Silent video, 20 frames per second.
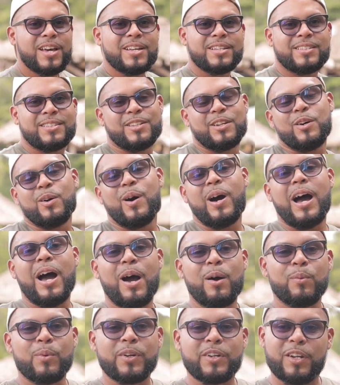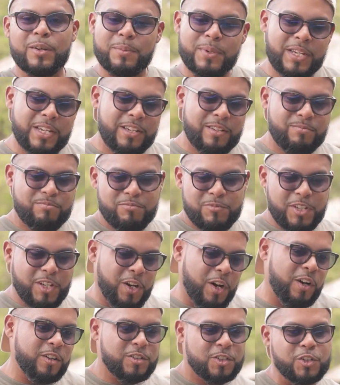So we're gonna be,
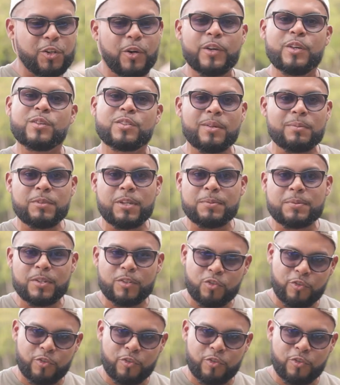showing you some tips and